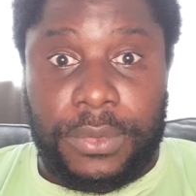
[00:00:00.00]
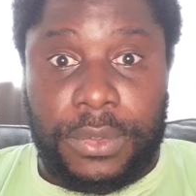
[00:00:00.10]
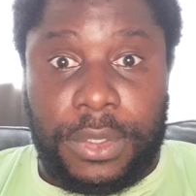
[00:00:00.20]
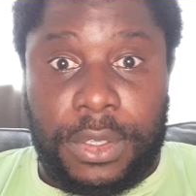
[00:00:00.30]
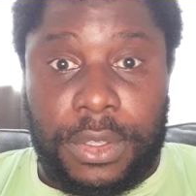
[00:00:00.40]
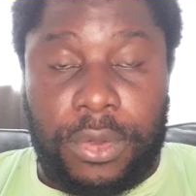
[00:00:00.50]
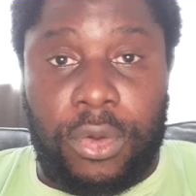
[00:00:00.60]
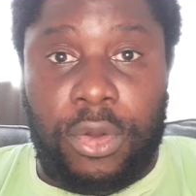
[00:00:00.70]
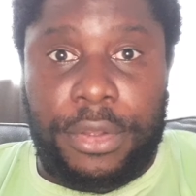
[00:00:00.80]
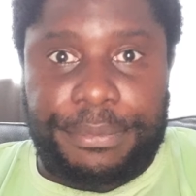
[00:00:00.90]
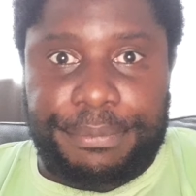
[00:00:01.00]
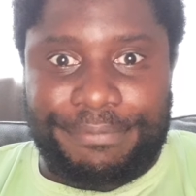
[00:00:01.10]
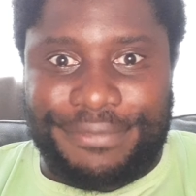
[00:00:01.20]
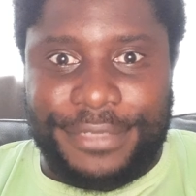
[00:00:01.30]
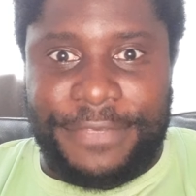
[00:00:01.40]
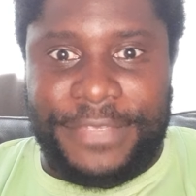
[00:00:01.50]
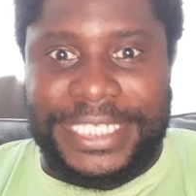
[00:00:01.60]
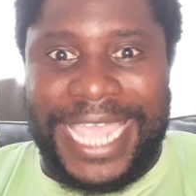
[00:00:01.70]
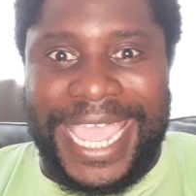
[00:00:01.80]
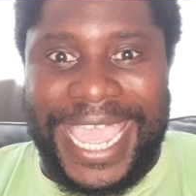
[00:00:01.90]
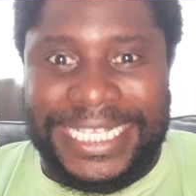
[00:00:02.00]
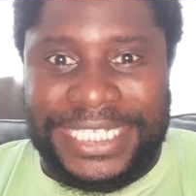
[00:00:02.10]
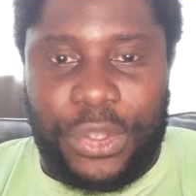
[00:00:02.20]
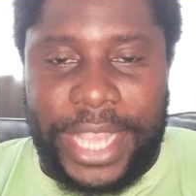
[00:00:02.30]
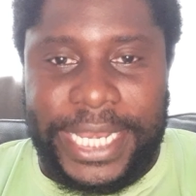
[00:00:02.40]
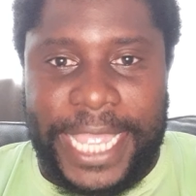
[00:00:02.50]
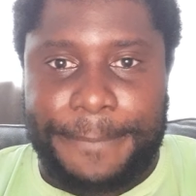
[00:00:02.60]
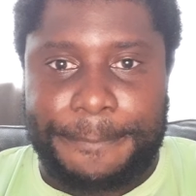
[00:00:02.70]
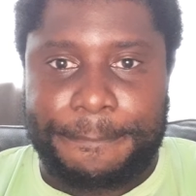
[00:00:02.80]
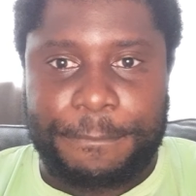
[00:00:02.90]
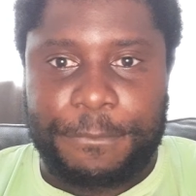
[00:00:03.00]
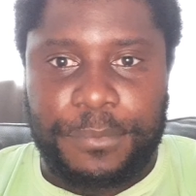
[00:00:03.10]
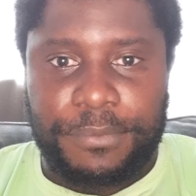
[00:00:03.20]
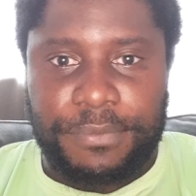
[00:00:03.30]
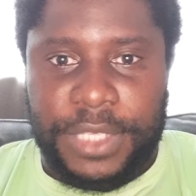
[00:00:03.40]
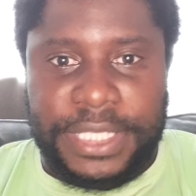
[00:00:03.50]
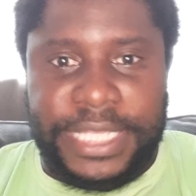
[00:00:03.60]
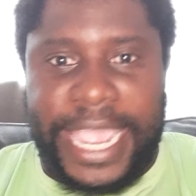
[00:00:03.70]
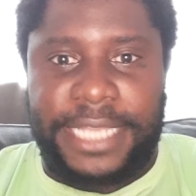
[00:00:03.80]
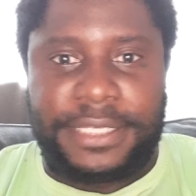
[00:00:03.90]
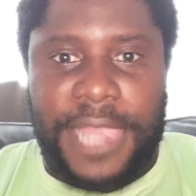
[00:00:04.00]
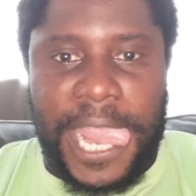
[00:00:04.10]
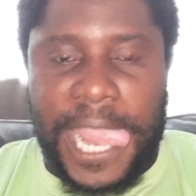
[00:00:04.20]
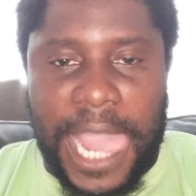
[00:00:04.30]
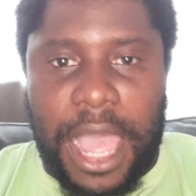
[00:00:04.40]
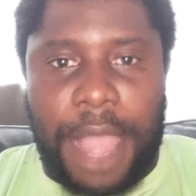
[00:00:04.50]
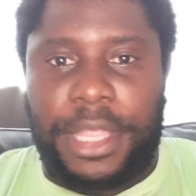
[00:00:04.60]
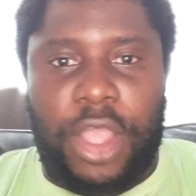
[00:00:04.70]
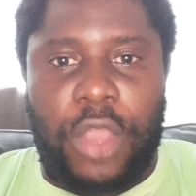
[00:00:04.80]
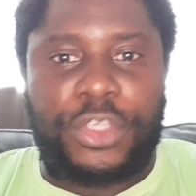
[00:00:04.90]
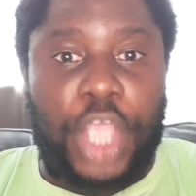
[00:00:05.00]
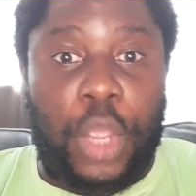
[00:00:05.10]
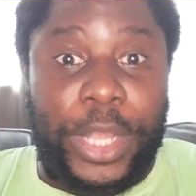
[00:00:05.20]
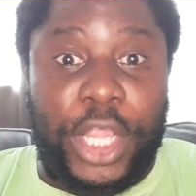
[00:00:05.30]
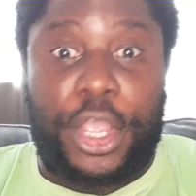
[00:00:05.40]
Or if his head's not in it, then I'm going to go Joe Willock.